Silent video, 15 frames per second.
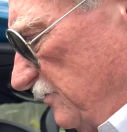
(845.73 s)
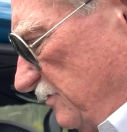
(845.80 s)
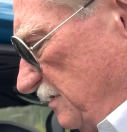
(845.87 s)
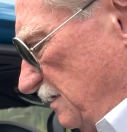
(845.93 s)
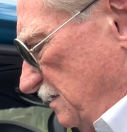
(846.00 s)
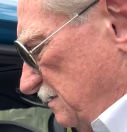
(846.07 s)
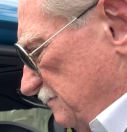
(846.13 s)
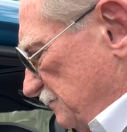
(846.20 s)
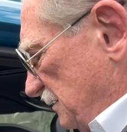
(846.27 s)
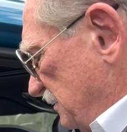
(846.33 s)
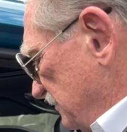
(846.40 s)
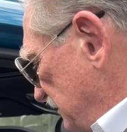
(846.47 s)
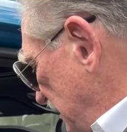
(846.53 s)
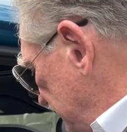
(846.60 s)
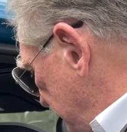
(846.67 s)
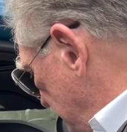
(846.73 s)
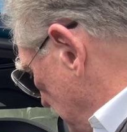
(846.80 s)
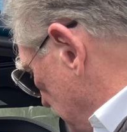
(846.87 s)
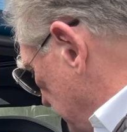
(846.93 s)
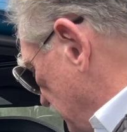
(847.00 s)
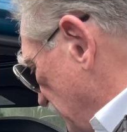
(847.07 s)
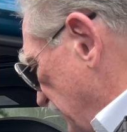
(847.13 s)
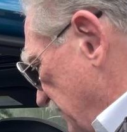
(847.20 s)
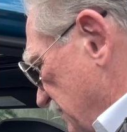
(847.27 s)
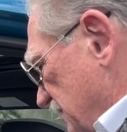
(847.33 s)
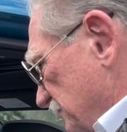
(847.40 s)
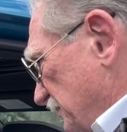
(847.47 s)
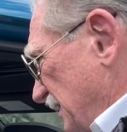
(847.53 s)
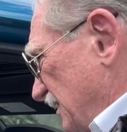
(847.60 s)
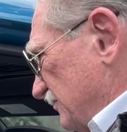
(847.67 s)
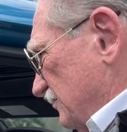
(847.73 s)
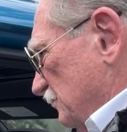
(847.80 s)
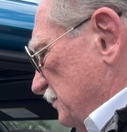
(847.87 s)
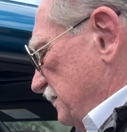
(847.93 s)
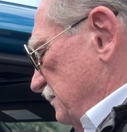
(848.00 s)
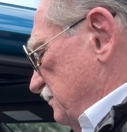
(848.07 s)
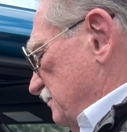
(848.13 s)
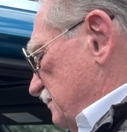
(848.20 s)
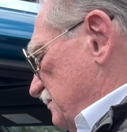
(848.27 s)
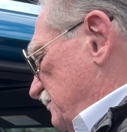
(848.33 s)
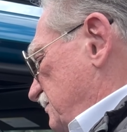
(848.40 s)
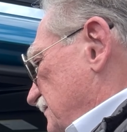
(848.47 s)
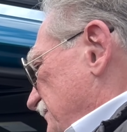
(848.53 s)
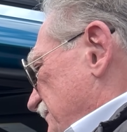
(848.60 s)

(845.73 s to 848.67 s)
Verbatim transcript: seat, because that's the only way I could possibly do this.